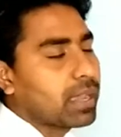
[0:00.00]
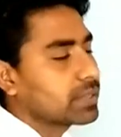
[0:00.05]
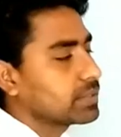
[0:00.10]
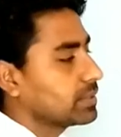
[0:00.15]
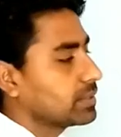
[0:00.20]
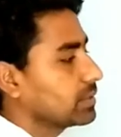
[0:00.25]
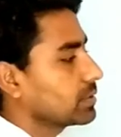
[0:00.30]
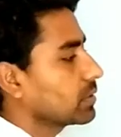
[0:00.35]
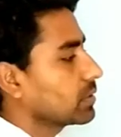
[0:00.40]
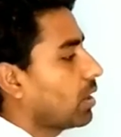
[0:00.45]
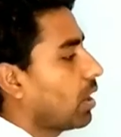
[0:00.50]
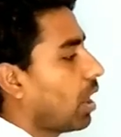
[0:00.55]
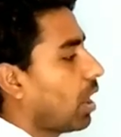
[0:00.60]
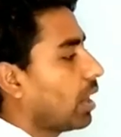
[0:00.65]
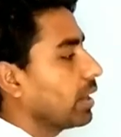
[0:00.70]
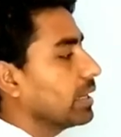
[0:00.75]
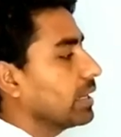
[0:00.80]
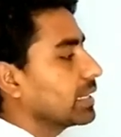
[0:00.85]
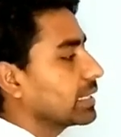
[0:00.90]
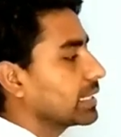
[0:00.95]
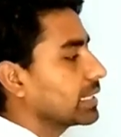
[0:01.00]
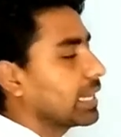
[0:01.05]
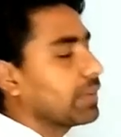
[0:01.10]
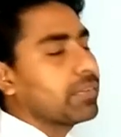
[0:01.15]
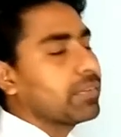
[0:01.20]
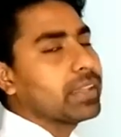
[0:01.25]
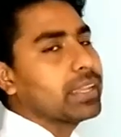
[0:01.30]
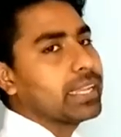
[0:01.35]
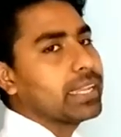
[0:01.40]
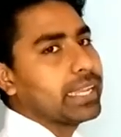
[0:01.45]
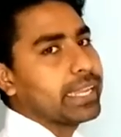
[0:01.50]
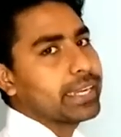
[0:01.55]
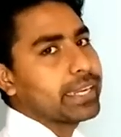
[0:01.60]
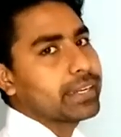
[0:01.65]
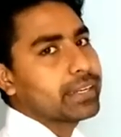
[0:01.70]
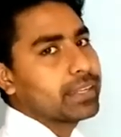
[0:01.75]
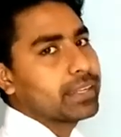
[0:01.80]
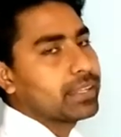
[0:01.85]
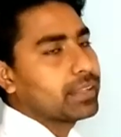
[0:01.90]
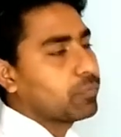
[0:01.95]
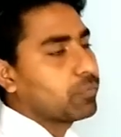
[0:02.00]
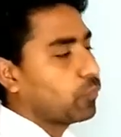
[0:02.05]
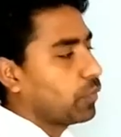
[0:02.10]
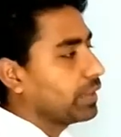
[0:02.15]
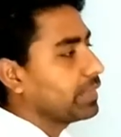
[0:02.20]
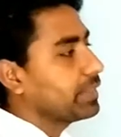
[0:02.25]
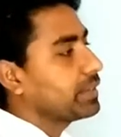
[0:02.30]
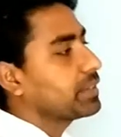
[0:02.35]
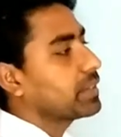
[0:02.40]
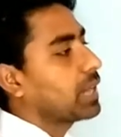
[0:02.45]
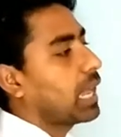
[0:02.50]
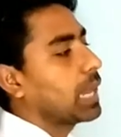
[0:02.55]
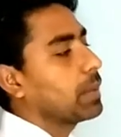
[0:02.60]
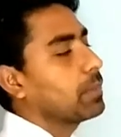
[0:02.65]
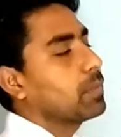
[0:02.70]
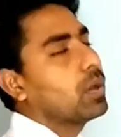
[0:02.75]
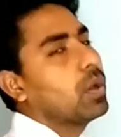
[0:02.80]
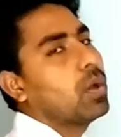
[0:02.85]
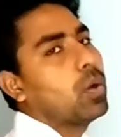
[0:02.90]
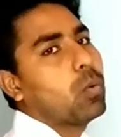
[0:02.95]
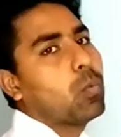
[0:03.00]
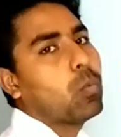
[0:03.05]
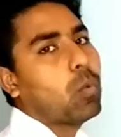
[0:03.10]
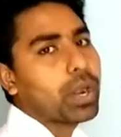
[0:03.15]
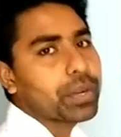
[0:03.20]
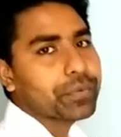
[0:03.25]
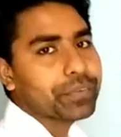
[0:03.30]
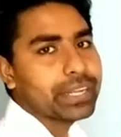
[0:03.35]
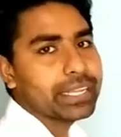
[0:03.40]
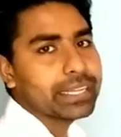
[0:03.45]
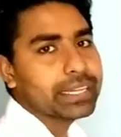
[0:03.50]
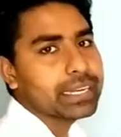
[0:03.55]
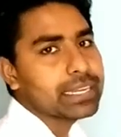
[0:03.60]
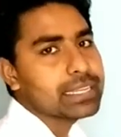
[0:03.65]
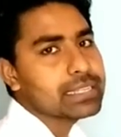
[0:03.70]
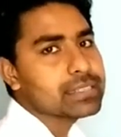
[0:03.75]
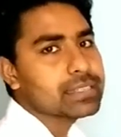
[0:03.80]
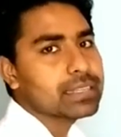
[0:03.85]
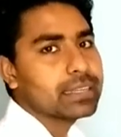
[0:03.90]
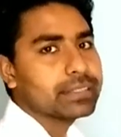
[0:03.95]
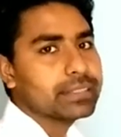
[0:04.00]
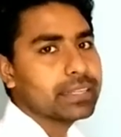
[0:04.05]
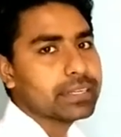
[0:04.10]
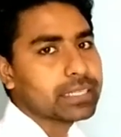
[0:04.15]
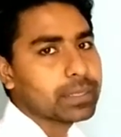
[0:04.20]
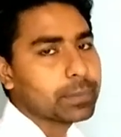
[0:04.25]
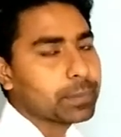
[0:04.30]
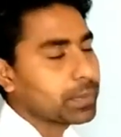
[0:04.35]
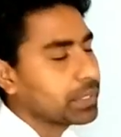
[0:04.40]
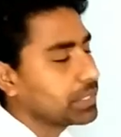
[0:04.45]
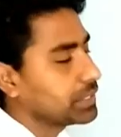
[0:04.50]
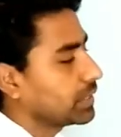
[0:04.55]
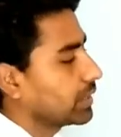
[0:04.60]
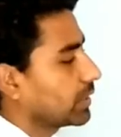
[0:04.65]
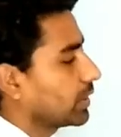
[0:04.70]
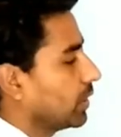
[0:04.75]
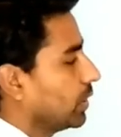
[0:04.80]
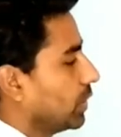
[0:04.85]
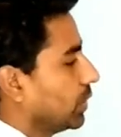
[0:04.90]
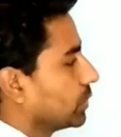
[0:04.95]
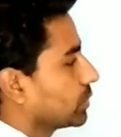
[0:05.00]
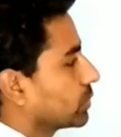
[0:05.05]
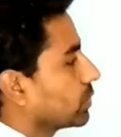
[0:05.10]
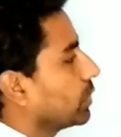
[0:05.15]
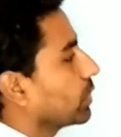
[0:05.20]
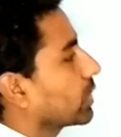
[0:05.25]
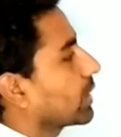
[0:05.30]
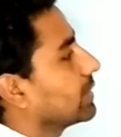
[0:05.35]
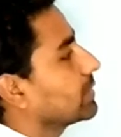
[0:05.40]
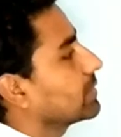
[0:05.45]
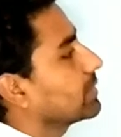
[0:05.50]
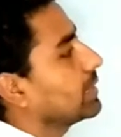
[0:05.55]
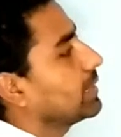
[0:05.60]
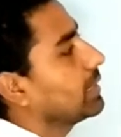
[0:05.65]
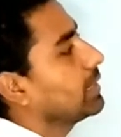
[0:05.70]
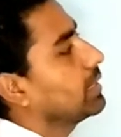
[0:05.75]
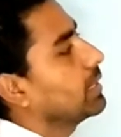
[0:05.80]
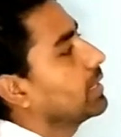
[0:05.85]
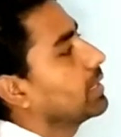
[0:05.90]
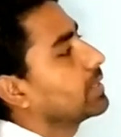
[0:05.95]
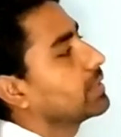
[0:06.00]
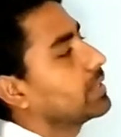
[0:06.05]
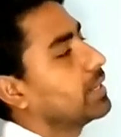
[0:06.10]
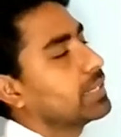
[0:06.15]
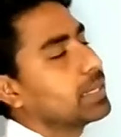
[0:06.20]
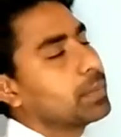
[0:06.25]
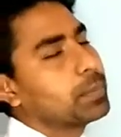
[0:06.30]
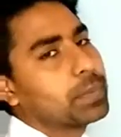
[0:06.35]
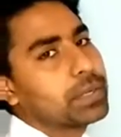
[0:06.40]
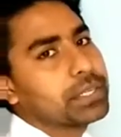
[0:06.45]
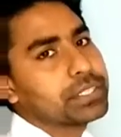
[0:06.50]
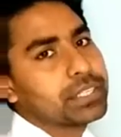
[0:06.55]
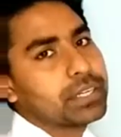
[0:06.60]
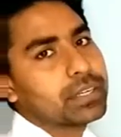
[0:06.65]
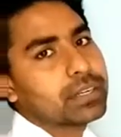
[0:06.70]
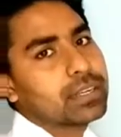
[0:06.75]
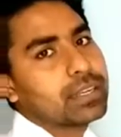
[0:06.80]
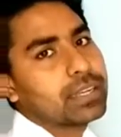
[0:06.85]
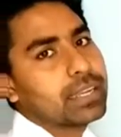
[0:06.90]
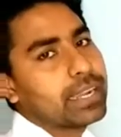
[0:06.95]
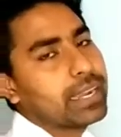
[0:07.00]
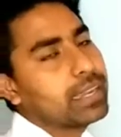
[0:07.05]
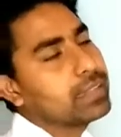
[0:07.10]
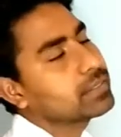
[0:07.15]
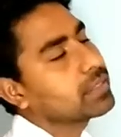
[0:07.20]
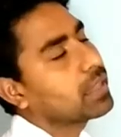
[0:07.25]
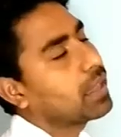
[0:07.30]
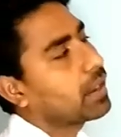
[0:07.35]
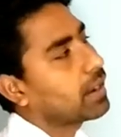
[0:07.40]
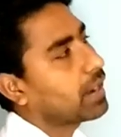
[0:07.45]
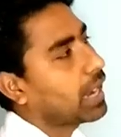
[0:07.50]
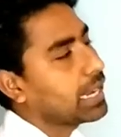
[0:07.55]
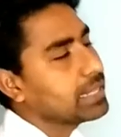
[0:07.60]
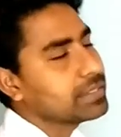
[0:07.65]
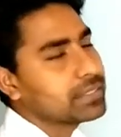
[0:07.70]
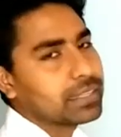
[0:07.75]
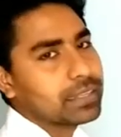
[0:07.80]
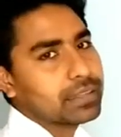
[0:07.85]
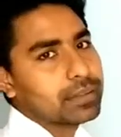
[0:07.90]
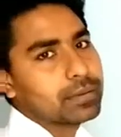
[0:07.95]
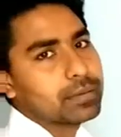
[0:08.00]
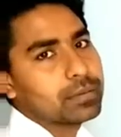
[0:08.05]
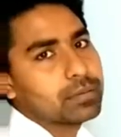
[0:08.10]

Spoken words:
axis, on giving heat with time, what will increase? The temperature. So you can see the temperature is rising